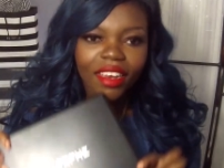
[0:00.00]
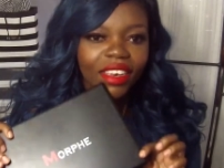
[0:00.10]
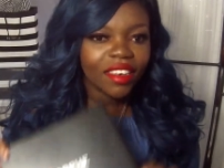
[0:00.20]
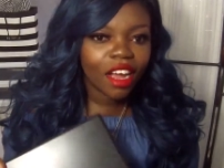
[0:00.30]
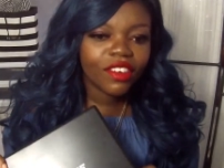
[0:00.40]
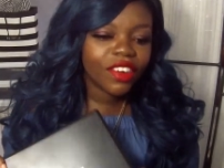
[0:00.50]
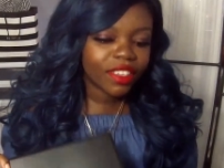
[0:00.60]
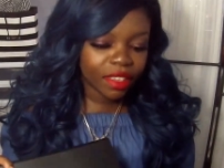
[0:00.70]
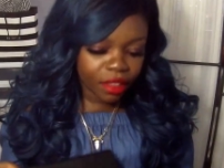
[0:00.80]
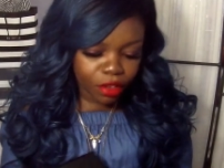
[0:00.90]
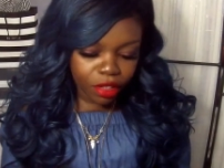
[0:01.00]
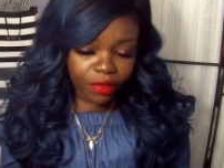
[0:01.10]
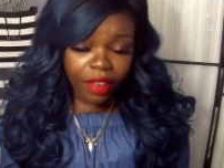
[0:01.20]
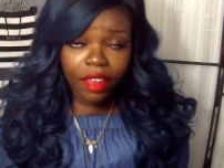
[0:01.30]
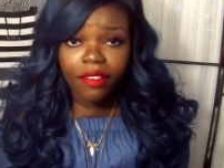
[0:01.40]
not regretting the
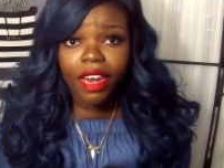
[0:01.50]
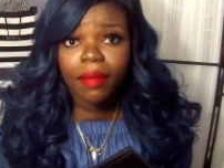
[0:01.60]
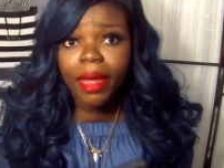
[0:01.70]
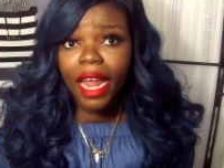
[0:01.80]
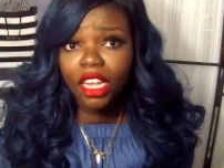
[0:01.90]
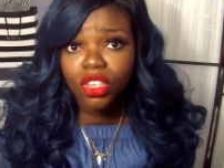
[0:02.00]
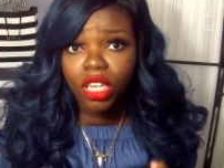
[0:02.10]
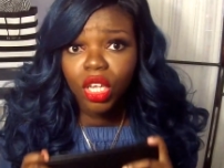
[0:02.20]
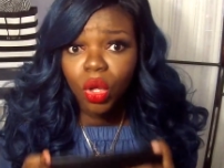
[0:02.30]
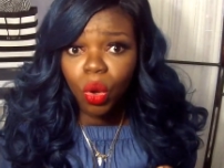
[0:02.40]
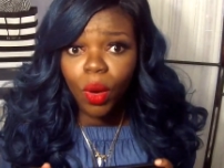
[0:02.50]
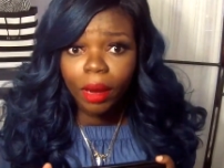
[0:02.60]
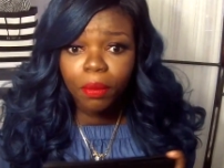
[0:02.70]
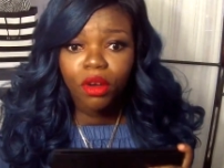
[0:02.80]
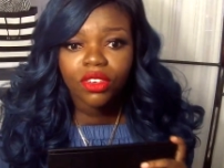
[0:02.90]
35F and I might actually go
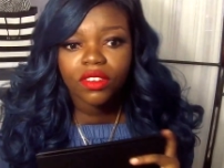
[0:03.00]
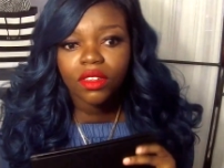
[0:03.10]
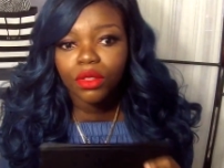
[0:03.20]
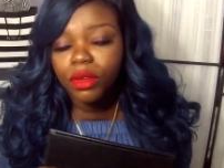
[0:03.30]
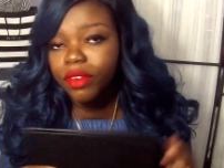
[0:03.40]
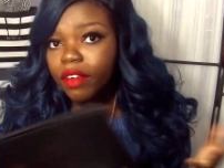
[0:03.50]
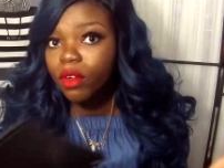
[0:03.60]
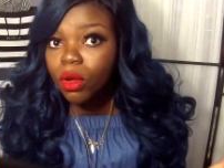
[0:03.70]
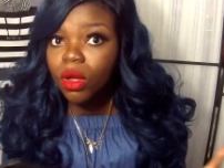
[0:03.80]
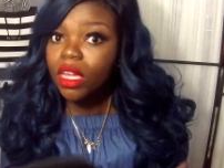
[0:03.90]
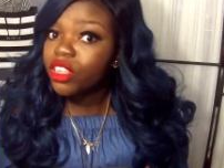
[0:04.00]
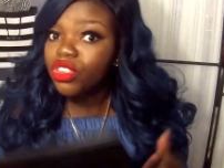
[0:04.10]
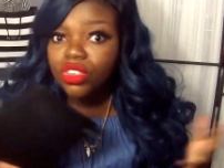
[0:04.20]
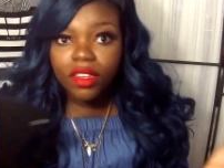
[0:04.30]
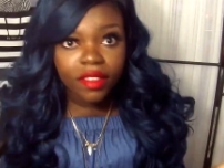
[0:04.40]
and purchase the 35O
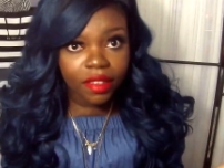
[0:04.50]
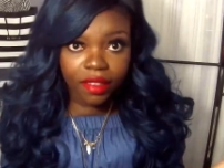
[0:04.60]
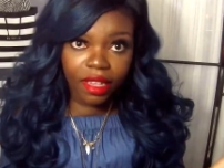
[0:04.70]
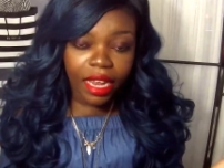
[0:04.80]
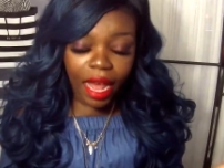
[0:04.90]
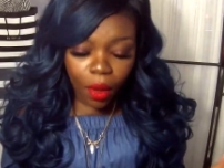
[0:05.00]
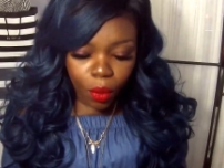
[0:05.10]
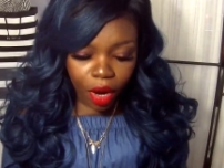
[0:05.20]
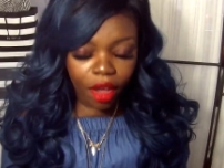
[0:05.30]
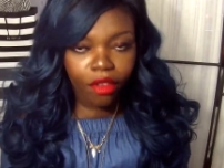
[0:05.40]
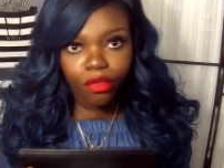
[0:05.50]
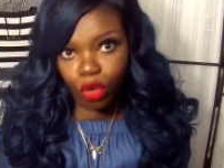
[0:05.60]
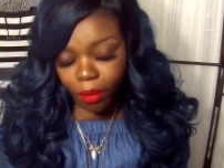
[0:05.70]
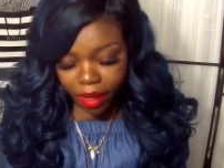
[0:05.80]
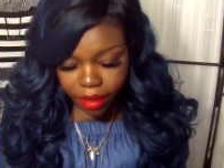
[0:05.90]
just to see it at work
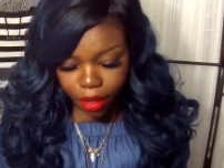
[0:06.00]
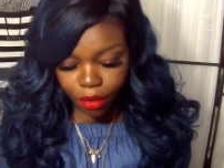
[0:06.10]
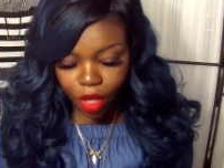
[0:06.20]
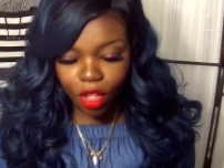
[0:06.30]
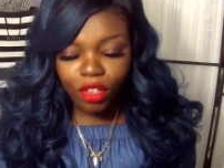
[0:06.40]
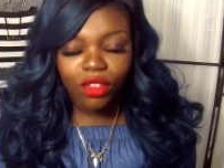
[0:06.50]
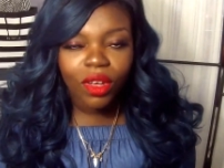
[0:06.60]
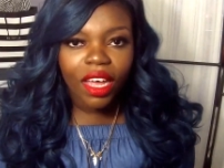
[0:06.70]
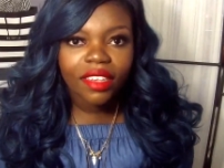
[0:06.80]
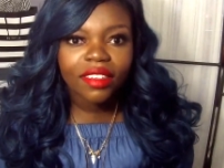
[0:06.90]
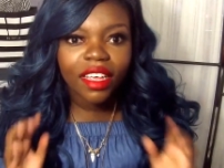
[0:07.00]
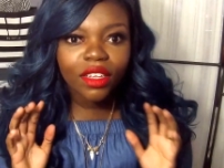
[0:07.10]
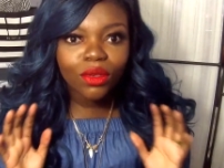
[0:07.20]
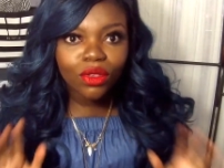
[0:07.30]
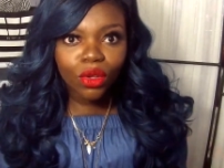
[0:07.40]
for myself. So guys,
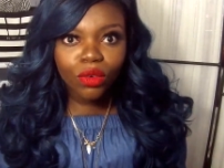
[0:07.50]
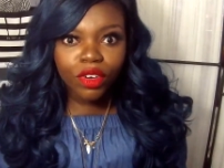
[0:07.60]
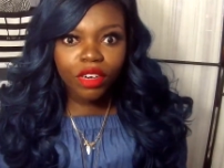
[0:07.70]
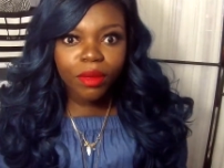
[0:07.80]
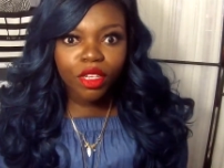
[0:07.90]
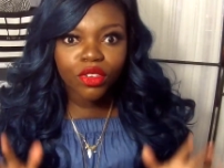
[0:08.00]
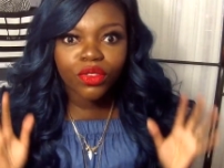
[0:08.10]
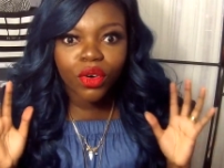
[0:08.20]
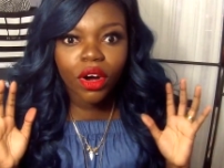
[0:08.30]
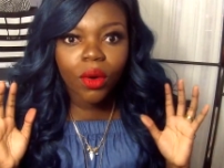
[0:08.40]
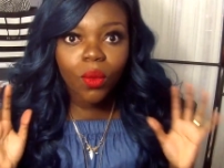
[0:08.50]
thank you so very much for